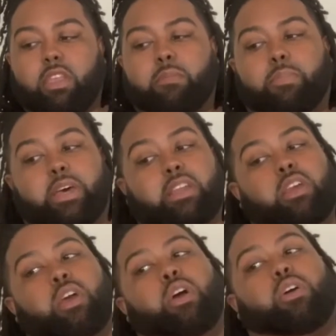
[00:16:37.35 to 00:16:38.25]
But
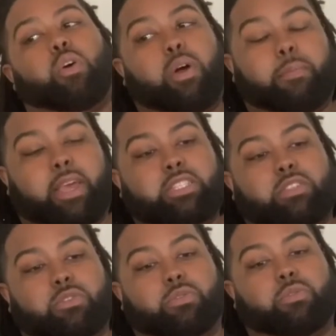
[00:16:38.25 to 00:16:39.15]
going back
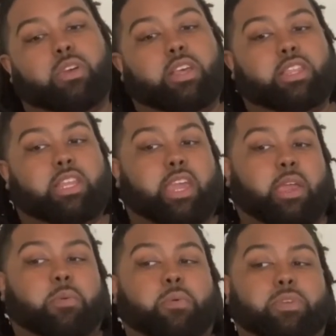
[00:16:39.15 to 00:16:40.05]
to the day
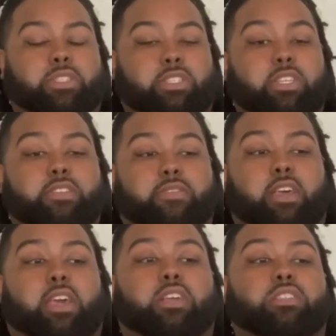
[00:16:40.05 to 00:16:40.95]
we went to Six
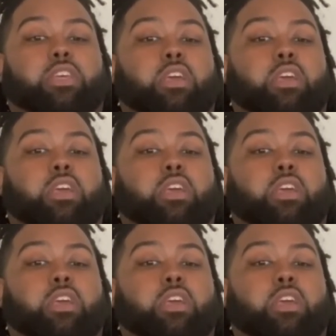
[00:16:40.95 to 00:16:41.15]
Flags,